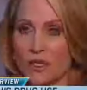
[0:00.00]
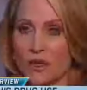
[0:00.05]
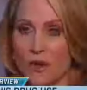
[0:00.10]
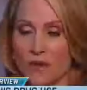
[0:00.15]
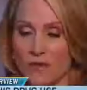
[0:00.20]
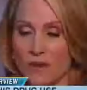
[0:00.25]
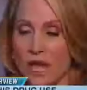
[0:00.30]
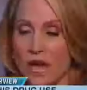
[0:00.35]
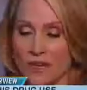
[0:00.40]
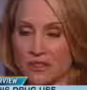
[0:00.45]
So you
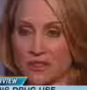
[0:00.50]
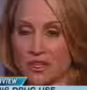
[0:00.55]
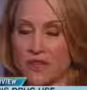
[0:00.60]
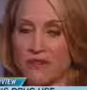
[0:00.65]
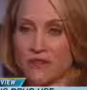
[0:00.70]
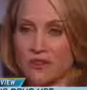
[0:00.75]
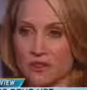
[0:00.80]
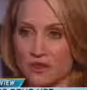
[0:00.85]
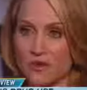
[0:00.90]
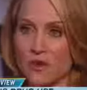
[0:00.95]
have,
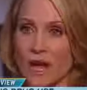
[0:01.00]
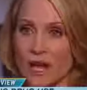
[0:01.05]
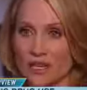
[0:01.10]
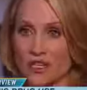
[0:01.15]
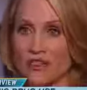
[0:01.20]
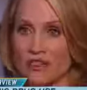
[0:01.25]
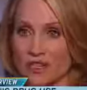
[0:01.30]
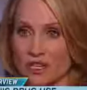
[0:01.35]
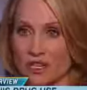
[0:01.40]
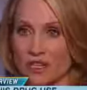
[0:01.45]
actually have a
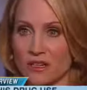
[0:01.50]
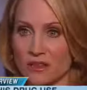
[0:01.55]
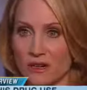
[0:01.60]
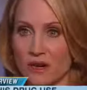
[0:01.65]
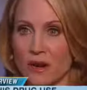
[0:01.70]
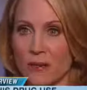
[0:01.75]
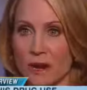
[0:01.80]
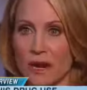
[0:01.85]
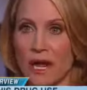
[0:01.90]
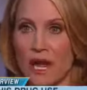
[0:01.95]

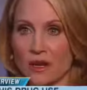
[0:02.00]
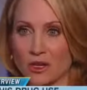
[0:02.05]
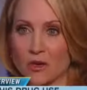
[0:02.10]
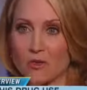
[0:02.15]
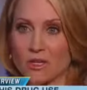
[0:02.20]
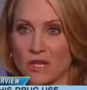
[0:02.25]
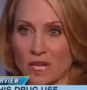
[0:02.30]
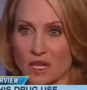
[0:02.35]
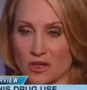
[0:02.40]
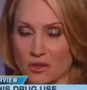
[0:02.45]
strategy about how
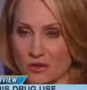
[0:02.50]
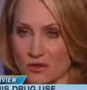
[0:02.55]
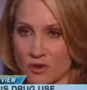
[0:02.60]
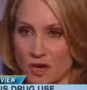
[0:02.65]
you take